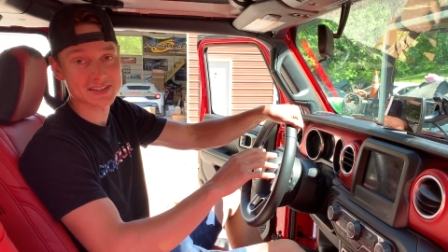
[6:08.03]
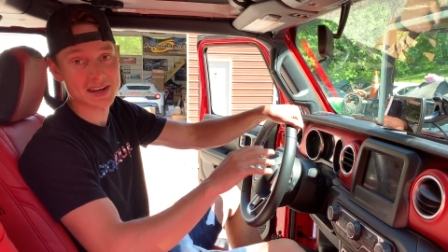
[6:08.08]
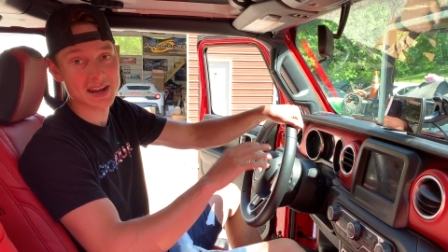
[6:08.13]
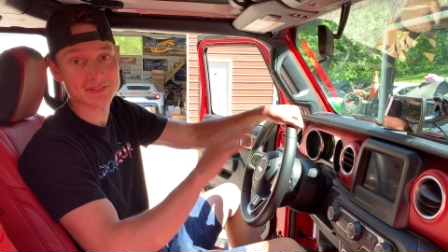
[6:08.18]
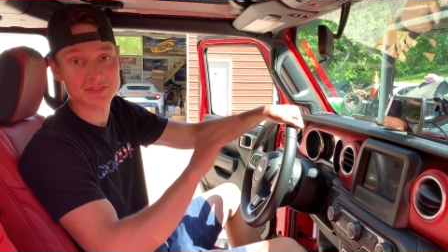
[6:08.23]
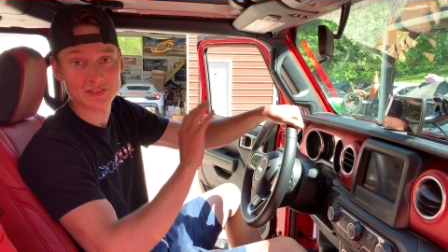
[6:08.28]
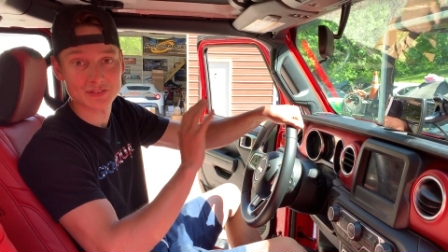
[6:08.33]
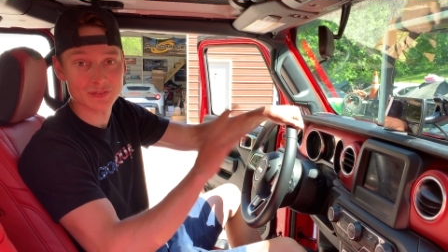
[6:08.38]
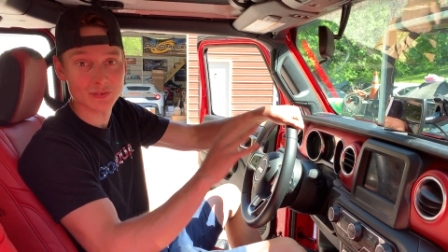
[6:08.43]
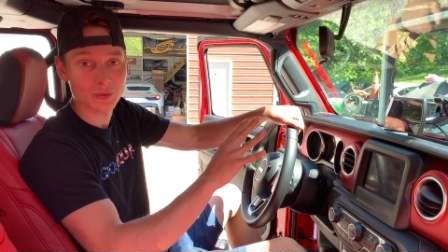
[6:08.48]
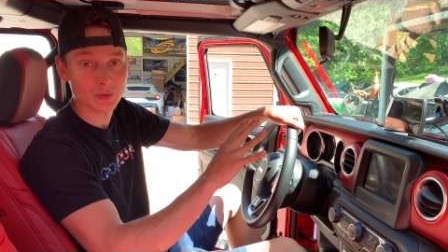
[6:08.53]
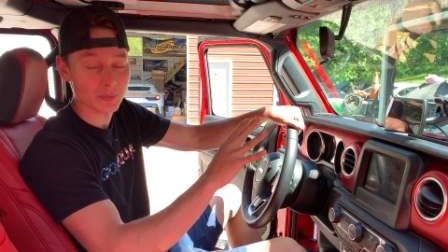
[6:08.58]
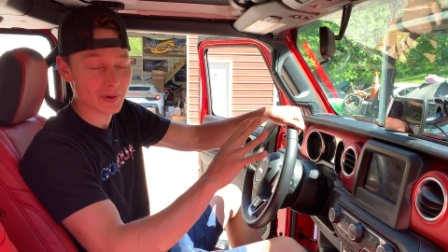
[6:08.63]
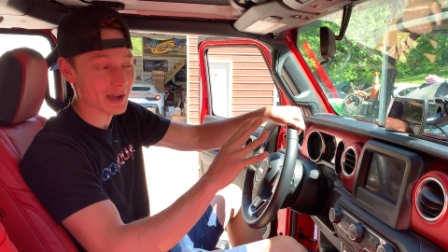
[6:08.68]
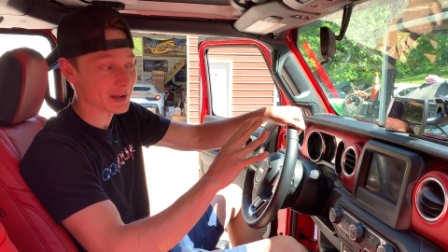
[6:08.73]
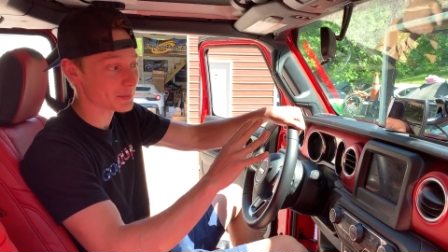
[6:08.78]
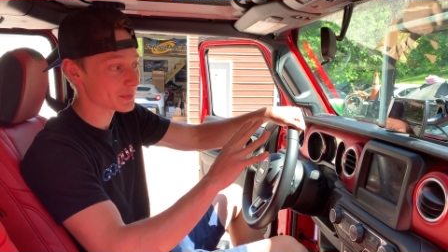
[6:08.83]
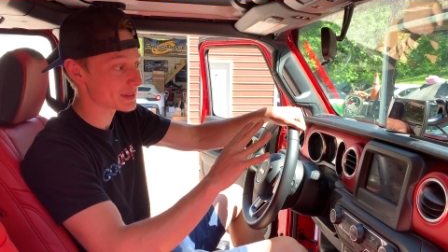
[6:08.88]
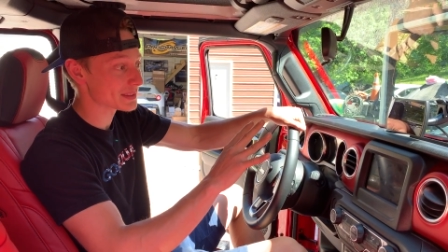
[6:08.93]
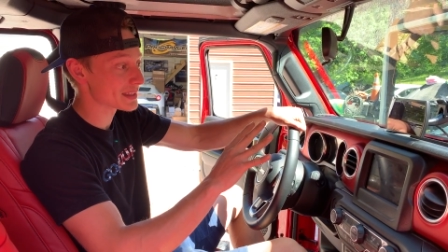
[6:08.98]
gonna have to fool
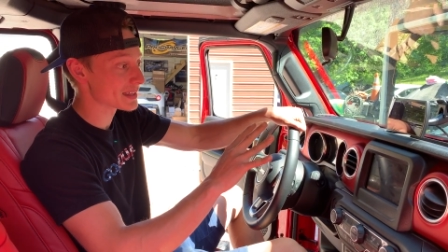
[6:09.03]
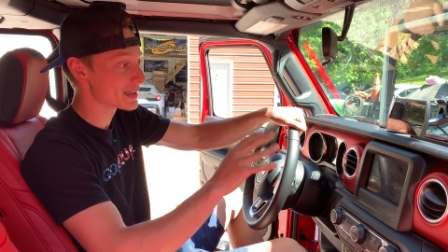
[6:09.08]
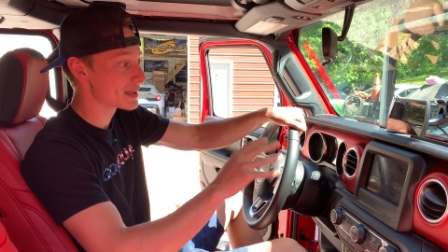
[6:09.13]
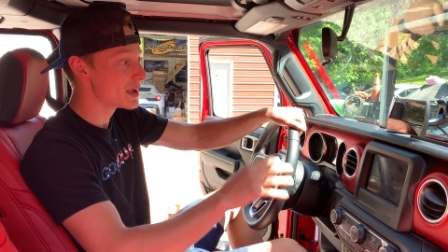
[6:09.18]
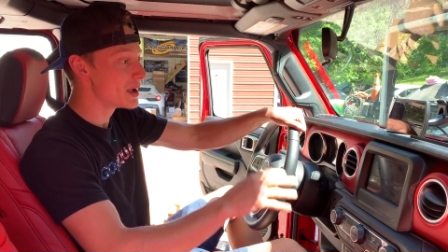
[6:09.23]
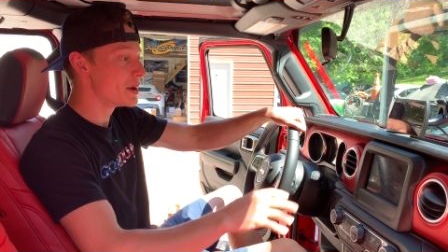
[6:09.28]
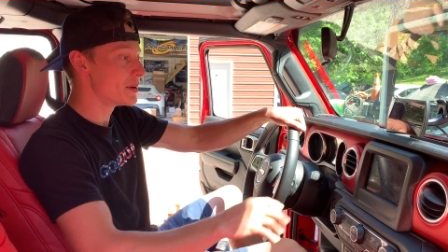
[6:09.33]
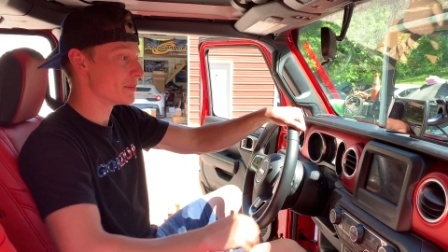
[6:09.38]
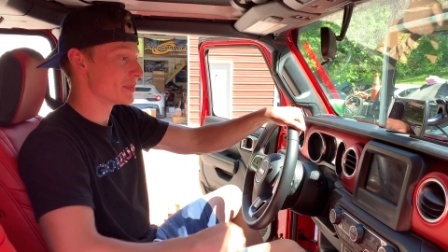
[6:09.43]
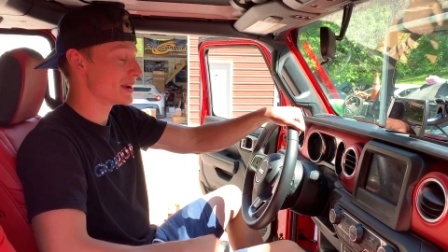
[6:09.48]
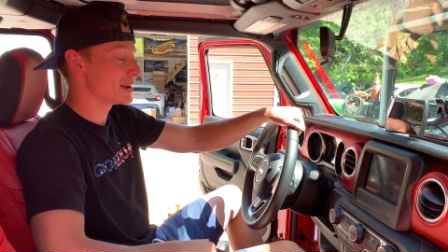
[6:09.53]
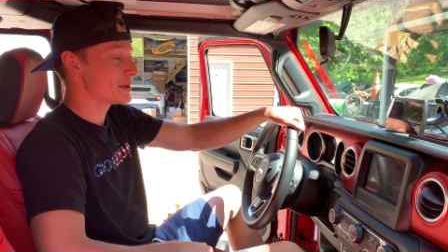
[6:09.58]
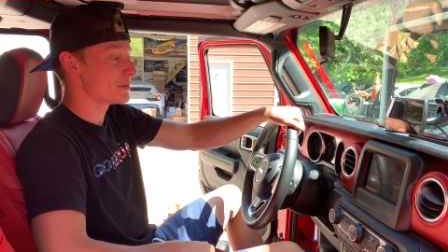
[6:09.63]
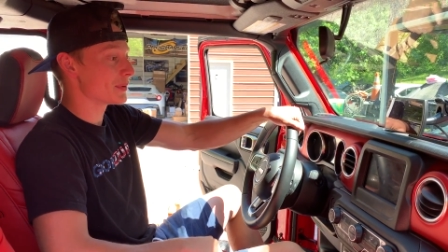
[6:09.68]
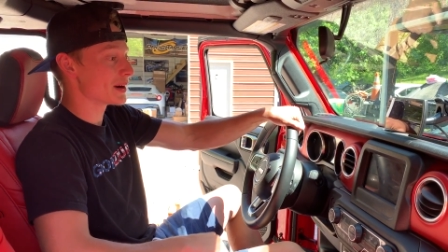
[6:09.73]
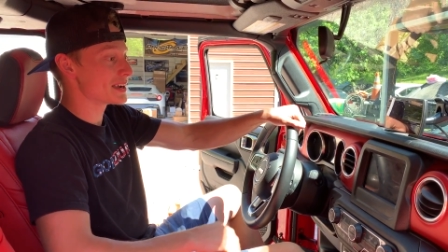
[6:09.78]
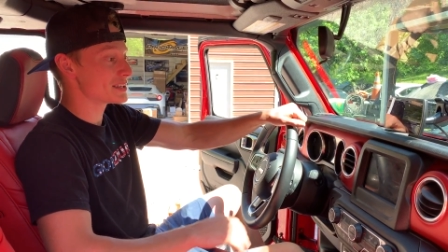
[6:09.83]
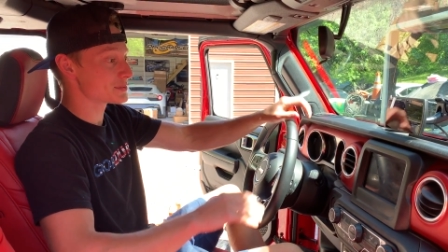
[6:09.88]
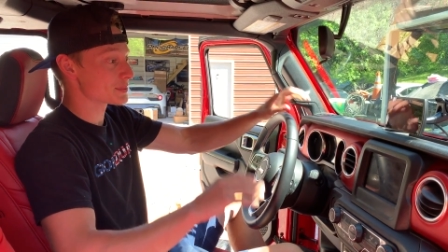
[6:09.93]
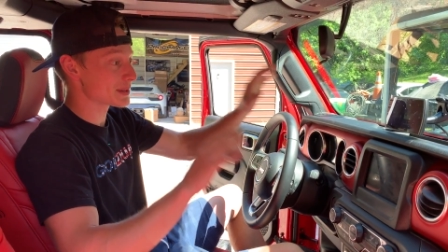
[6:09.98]
around with it. But
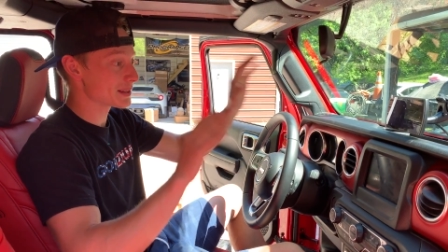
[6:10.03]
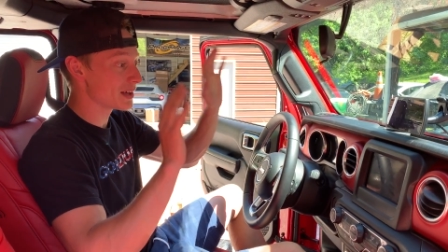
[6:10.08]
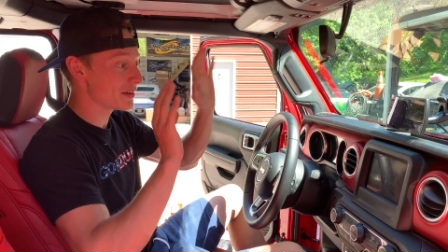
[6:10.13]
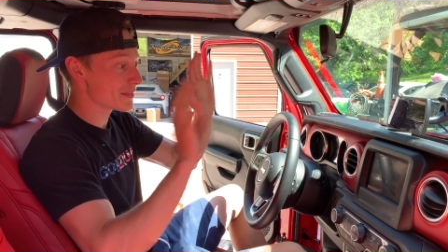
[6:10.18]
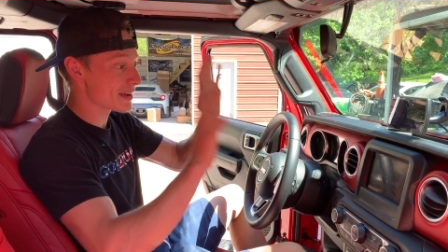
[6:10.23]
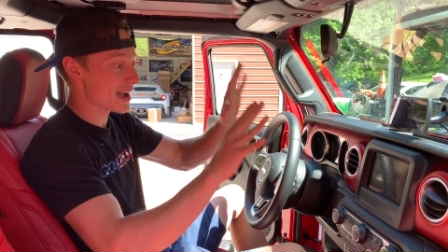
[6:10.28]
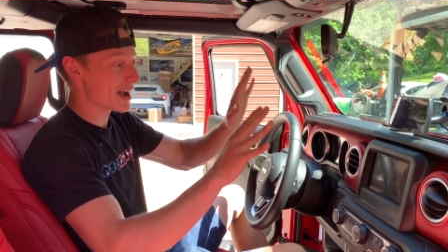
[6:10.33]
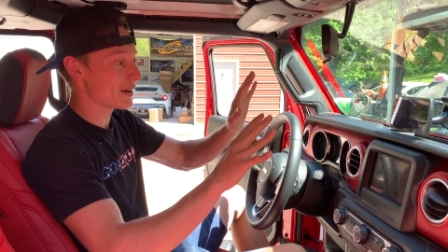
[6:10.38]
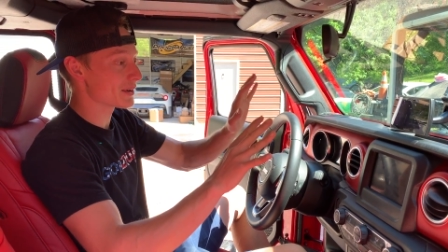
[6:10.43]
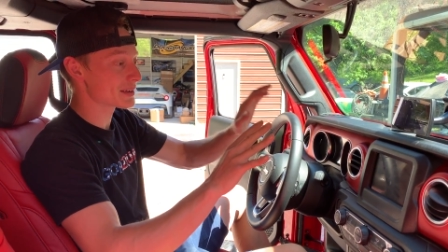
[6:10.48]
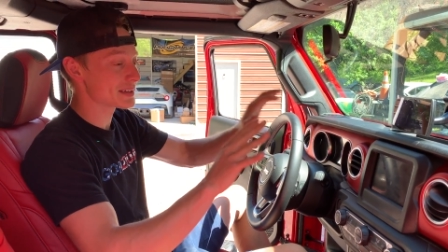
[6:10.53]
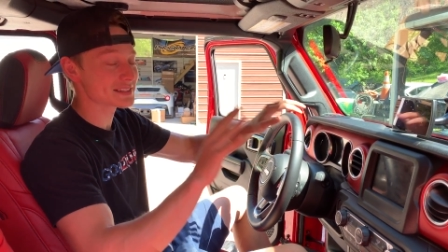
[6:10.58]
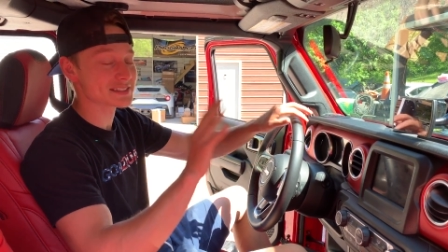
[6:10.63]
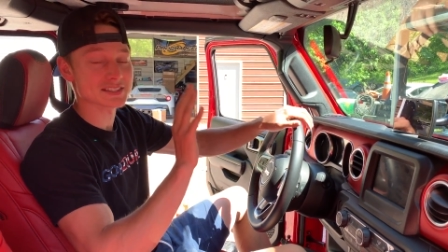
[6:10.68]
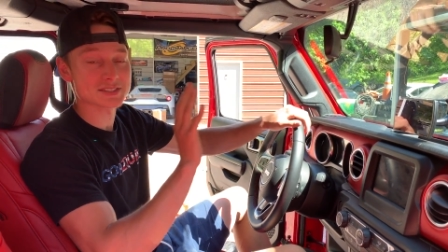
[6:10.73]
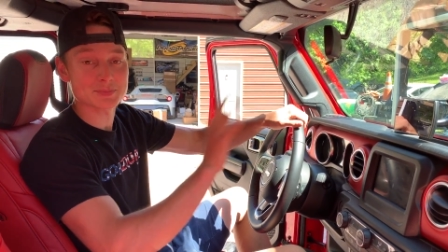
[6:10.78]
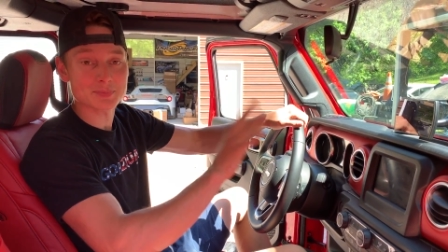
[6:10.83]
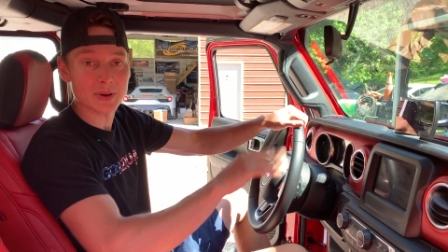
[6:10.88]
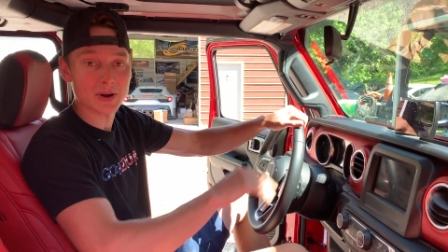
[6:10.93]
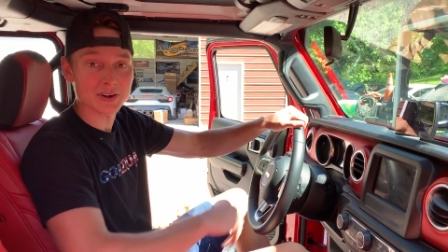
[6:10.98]
anyways, we love it how it is.
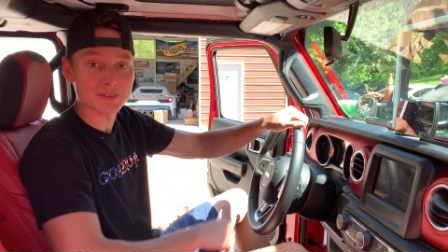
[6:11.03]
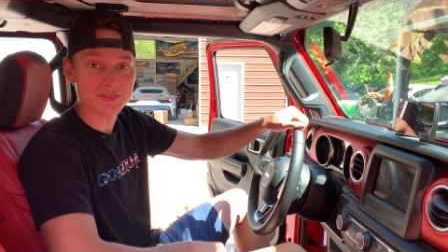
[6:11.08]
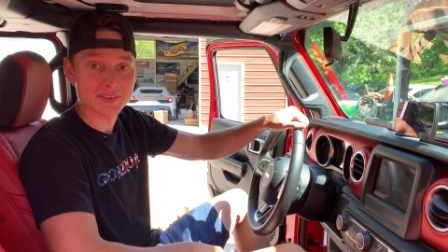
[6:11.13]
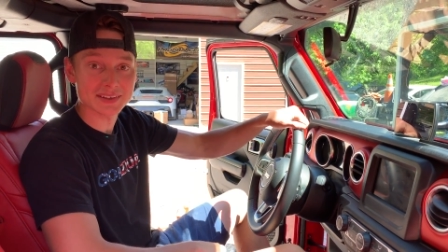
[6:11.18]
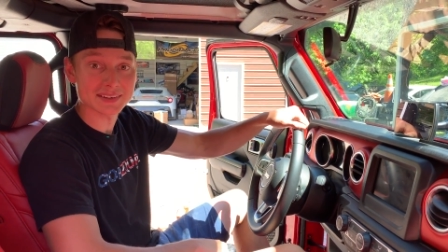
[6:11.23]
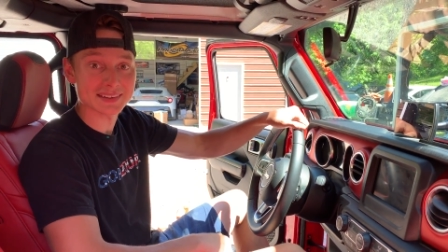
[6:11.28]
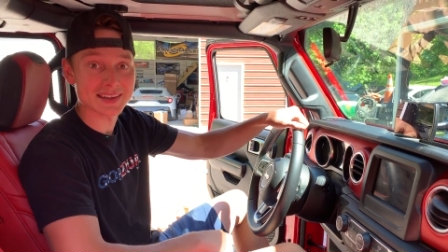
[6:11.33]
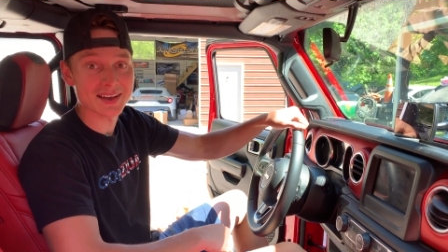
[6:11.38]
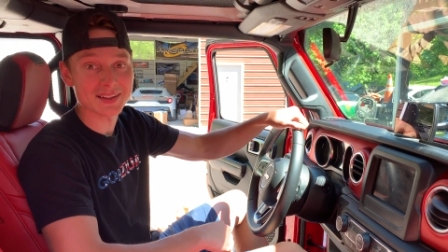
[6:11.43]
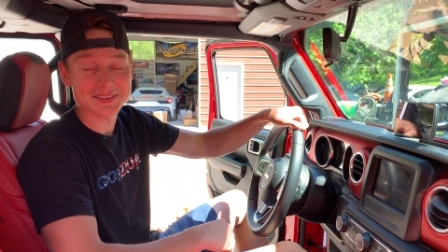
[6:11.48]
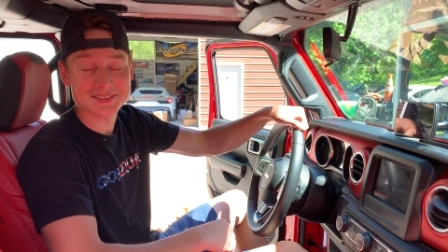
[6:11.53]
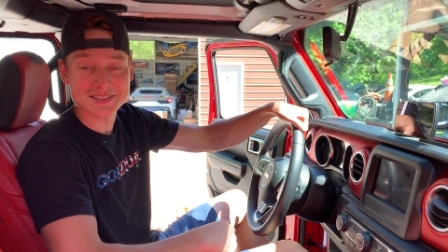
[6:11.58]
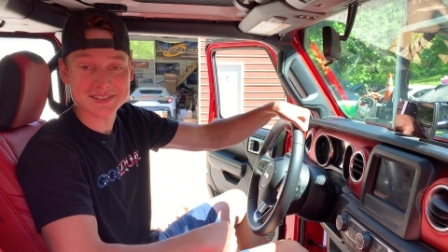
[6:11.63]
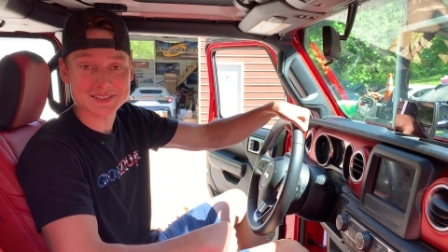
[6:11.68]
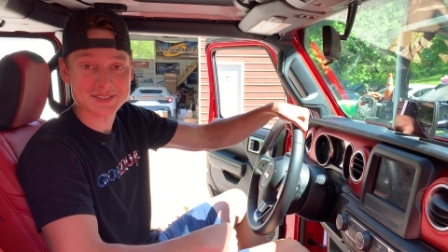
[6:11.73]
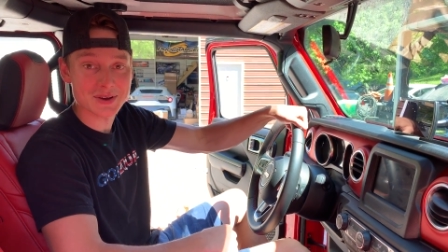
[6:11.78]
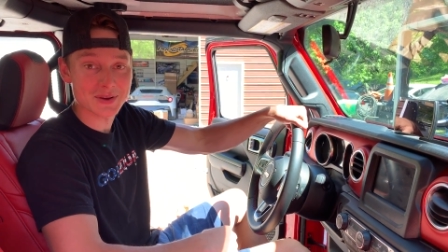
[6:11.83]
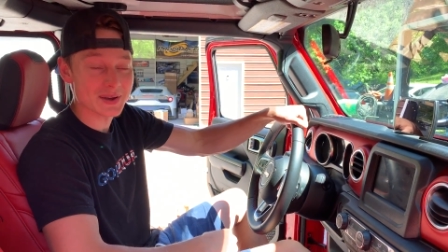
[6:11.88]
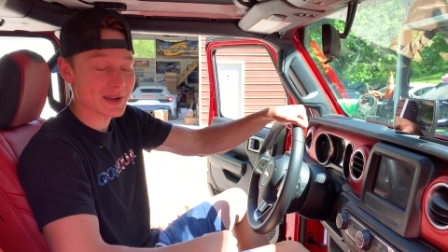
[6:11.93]
It's perfect. Now let's just go